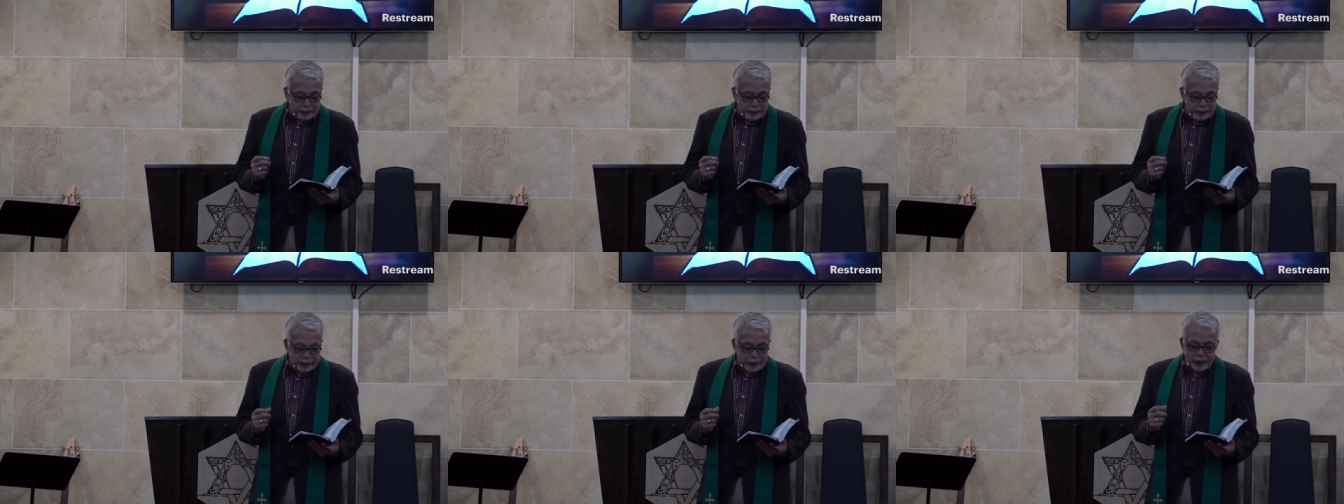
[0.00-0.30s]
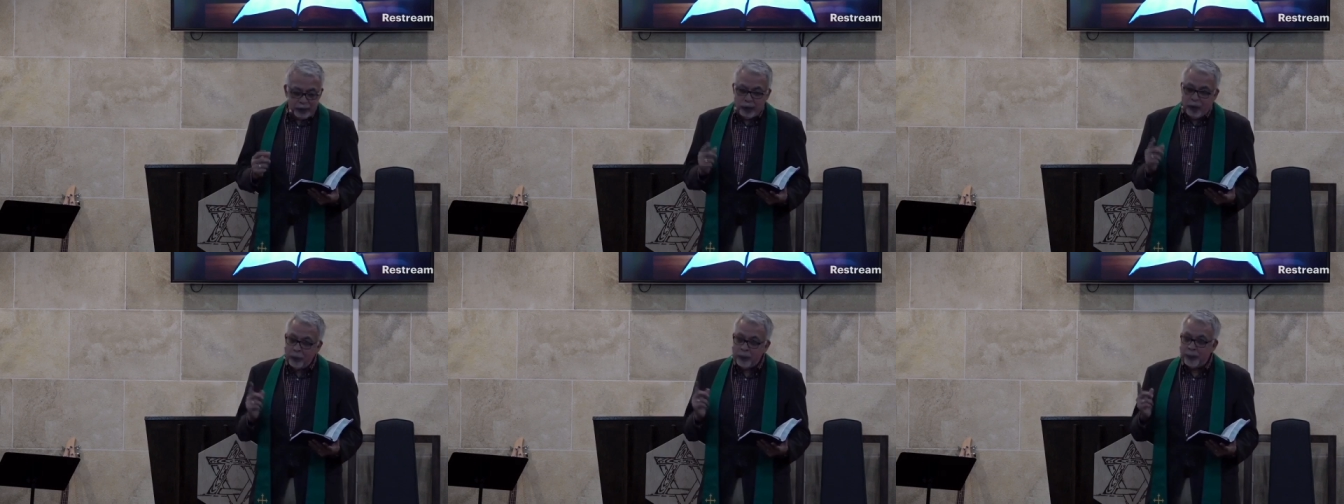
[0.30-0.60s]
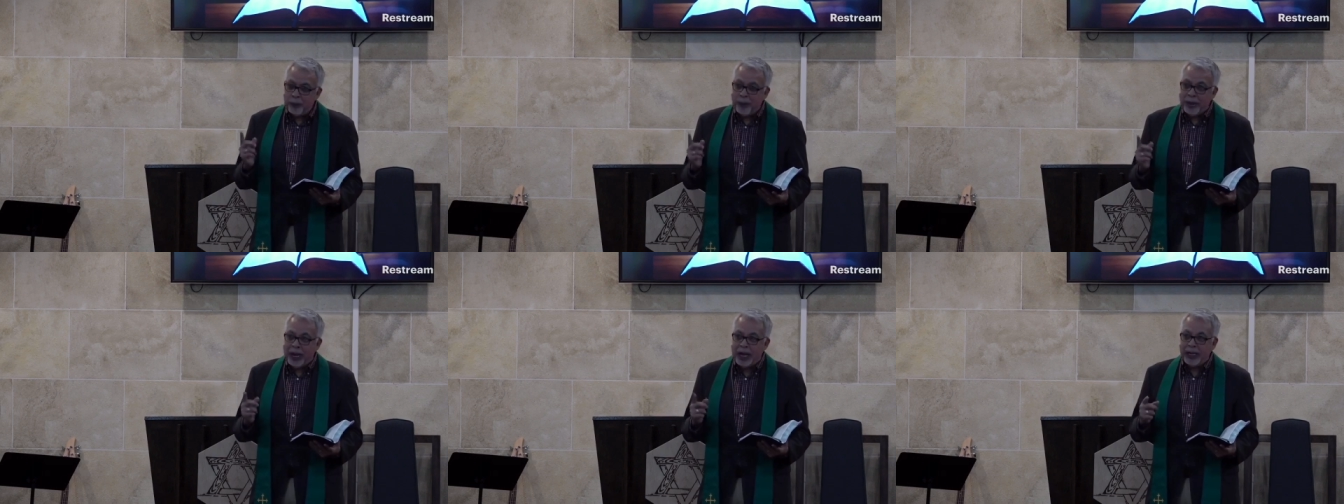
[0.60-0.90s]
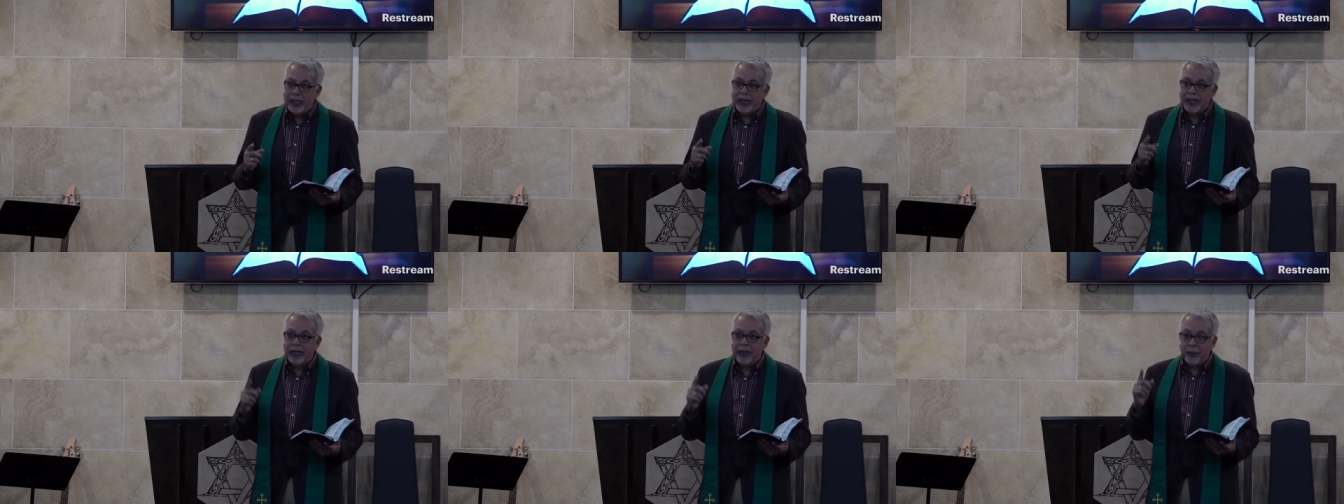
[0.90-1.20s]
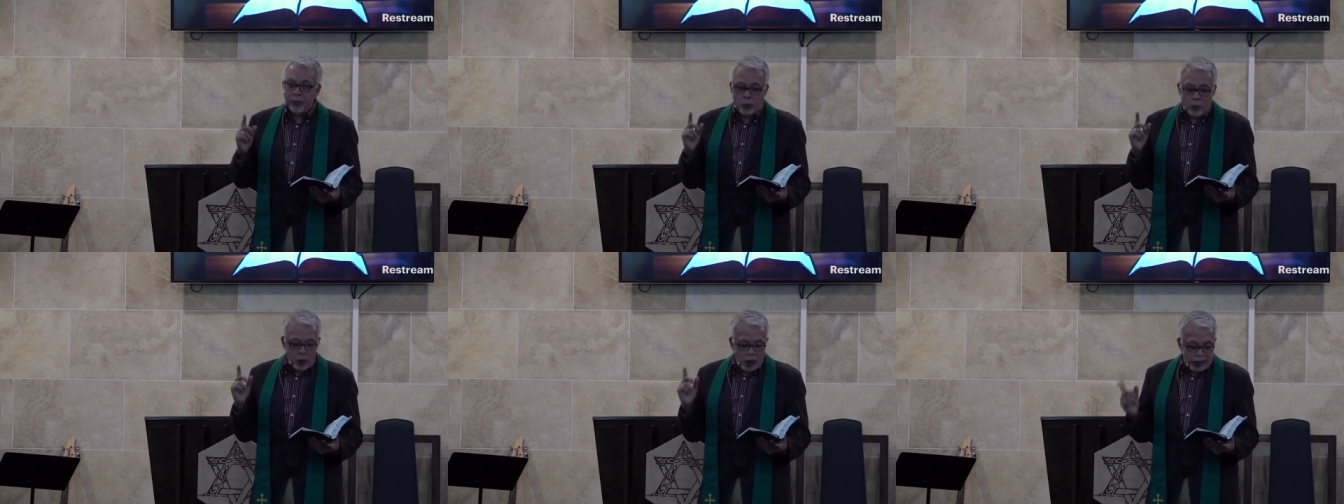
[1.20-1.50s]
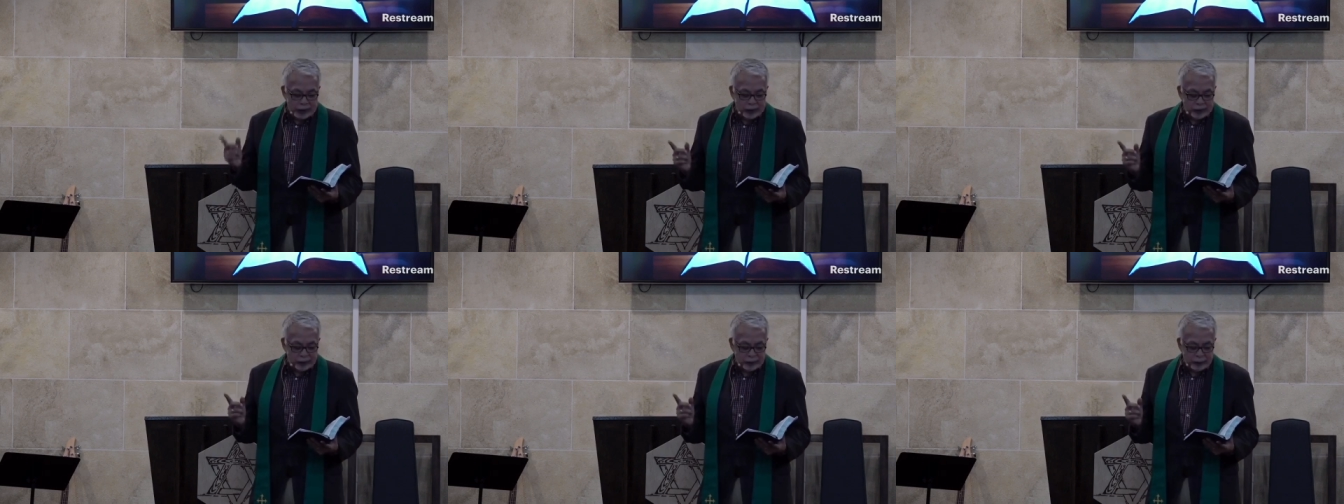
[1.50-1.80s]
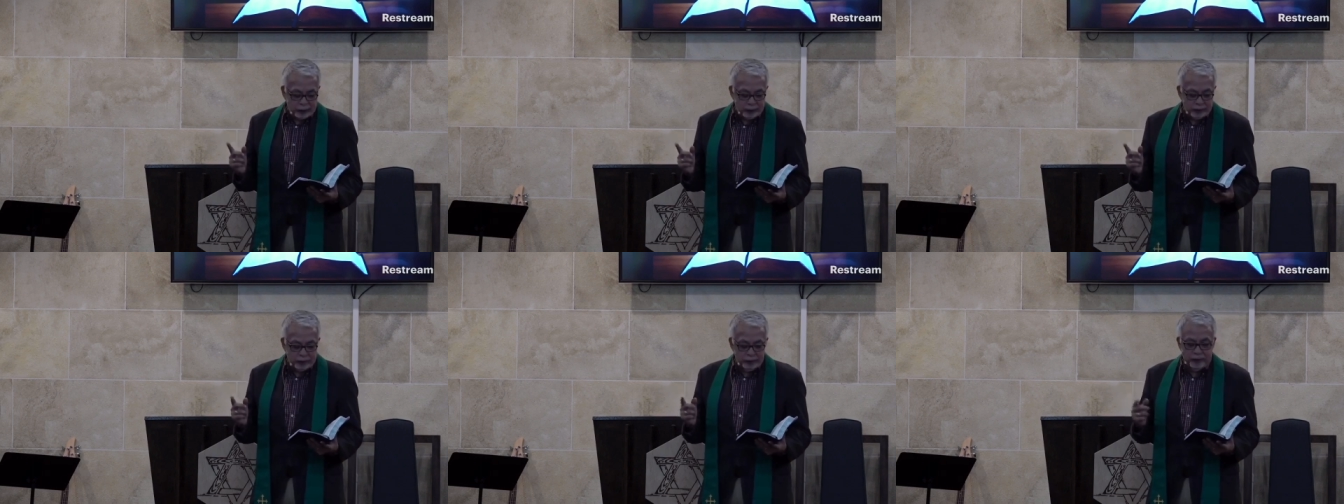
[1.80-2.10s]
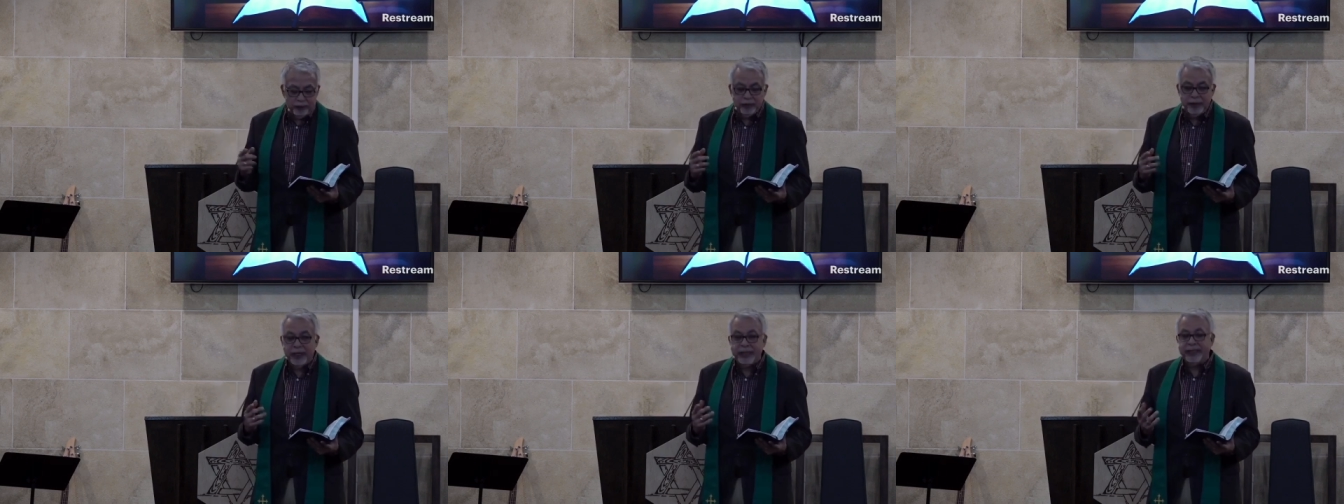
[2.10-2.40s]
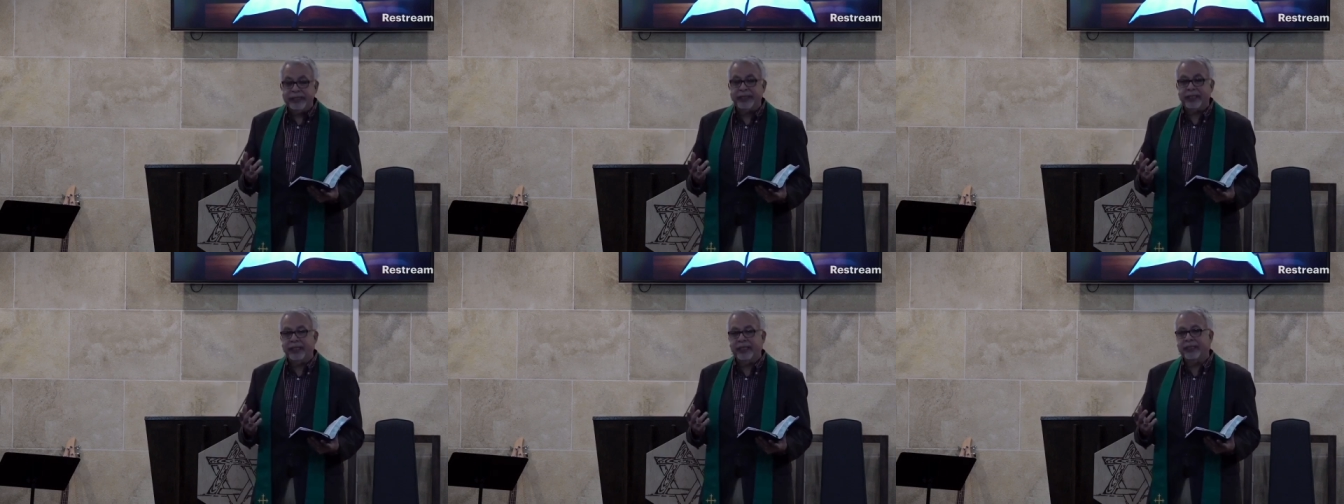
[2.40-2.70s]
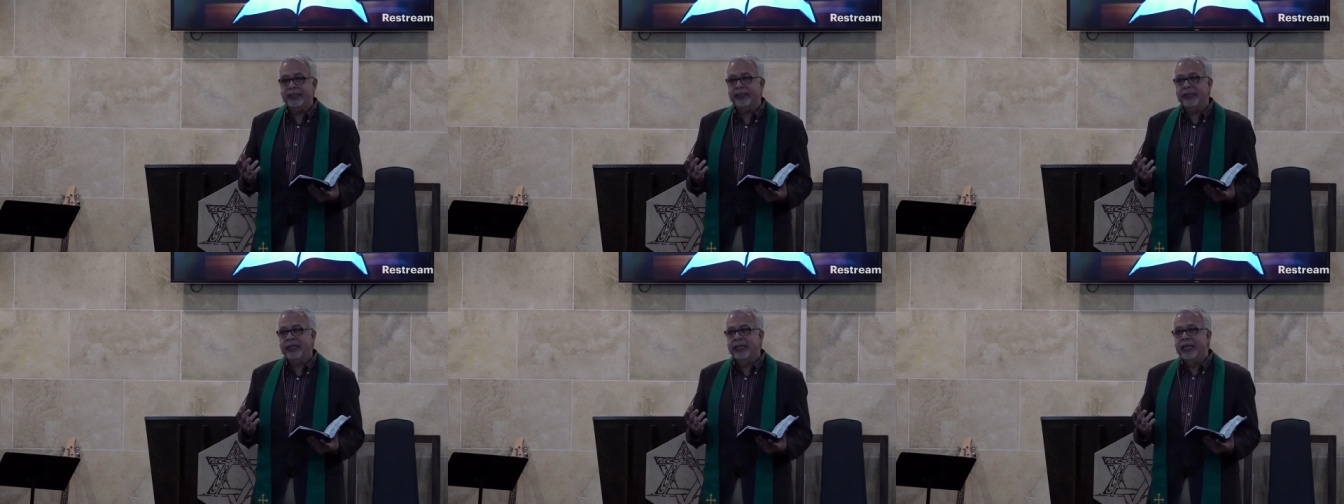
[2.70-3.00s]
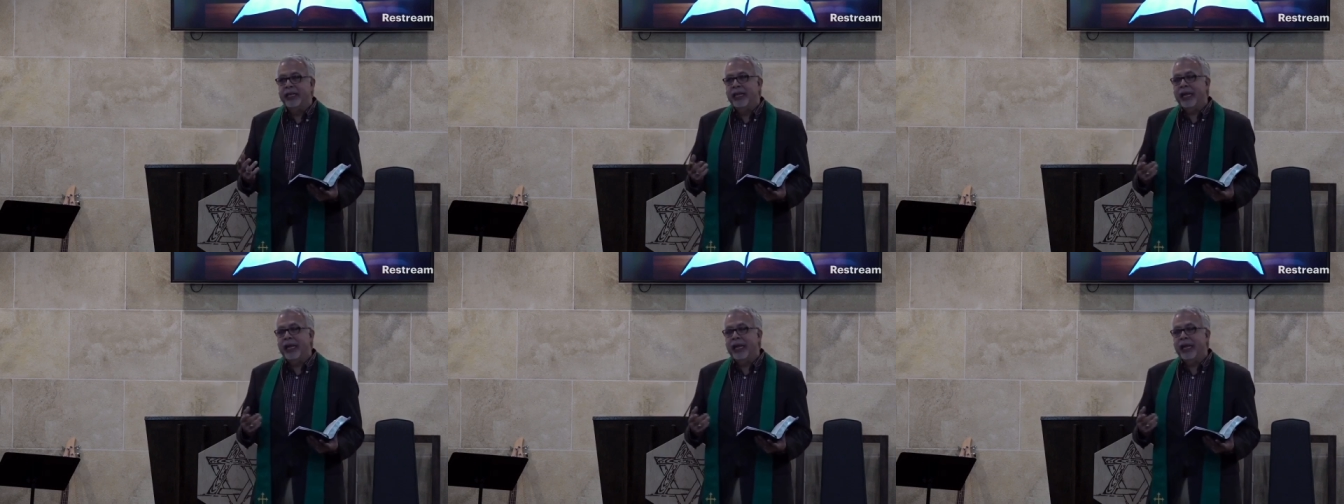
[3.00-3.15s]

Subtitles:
sober-minded and watchful, vigilant.